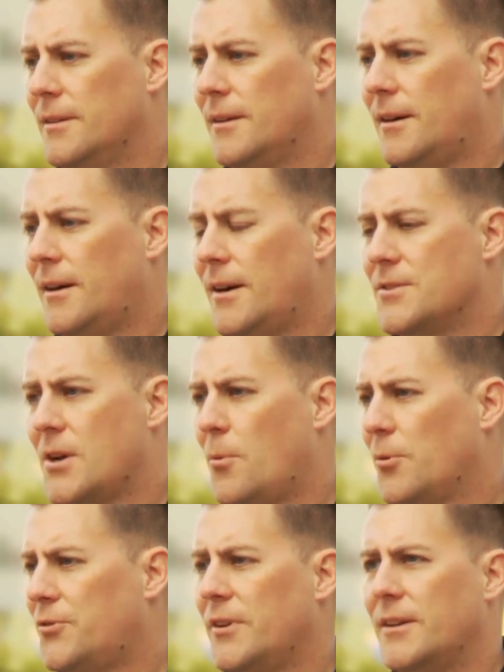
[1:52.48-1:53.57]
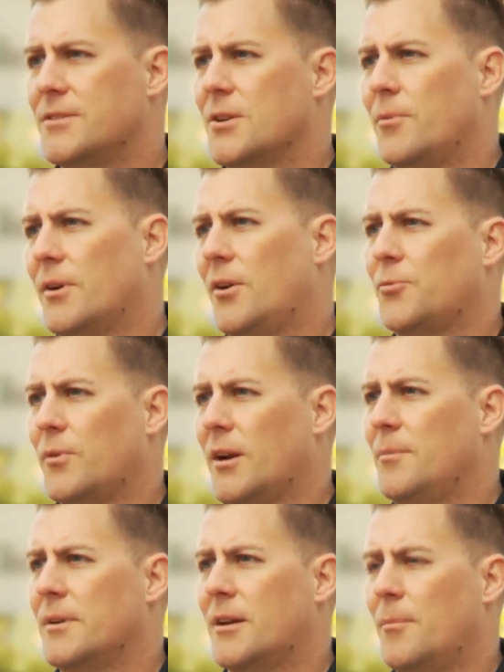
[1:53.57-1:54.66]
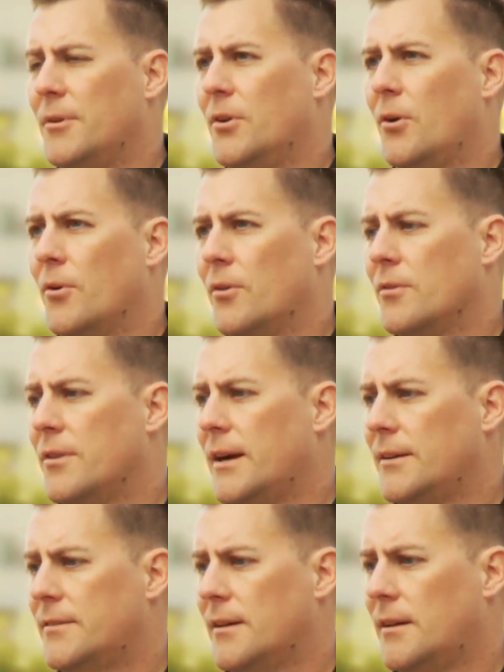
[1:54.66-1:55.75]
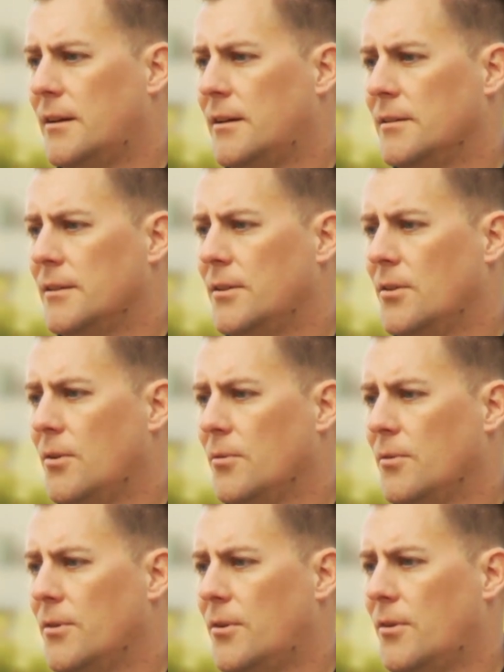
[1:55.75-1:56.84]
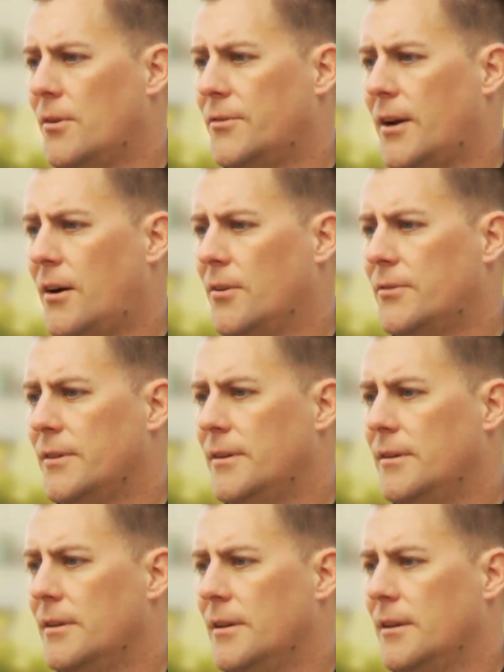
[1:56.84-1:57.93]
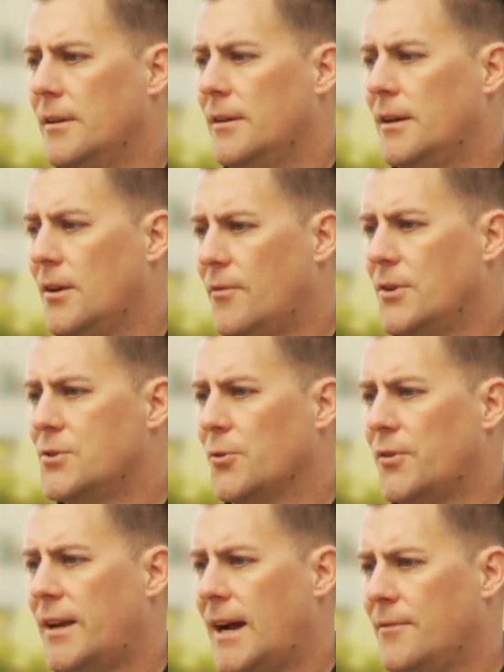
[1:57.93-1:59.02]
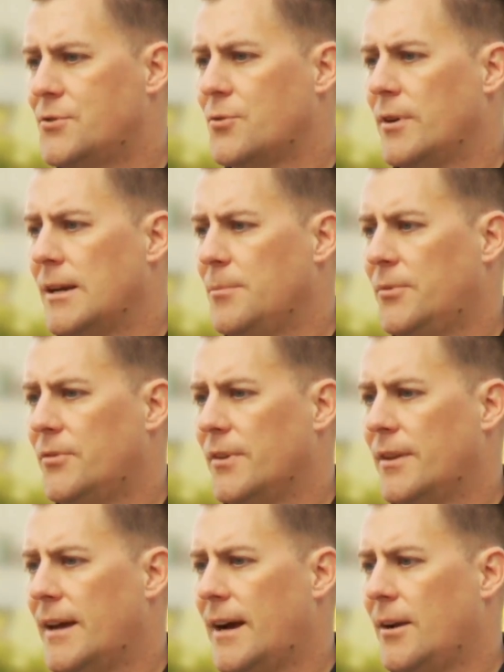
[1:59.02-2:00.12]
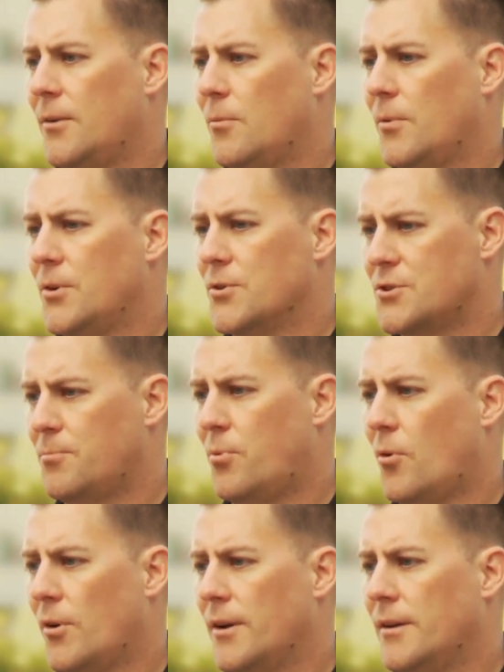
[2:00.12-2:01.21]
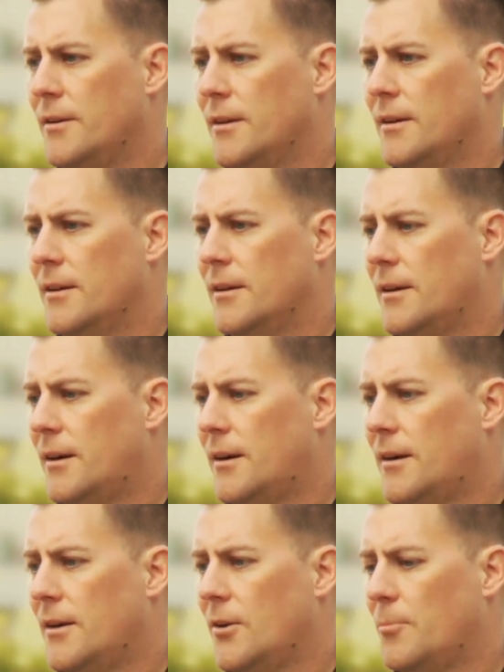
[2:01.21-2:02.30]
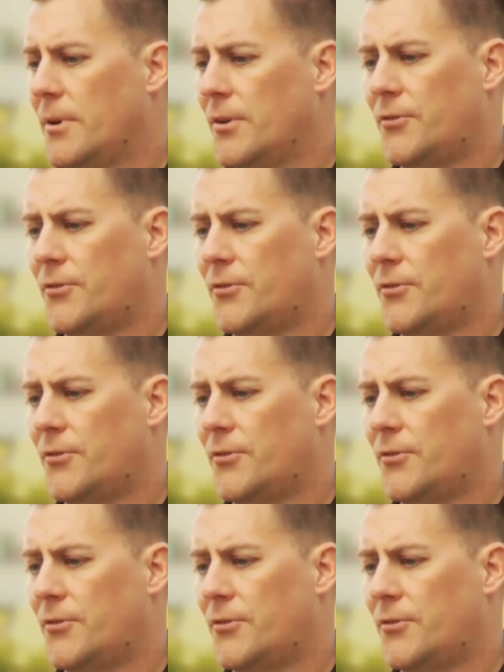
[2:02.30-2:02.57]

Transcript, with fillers: uh, as I will see in someone else when I become a donor, that, uh, you know, there are talented individuals that have dreams that when you're supported, Uh, it'll be a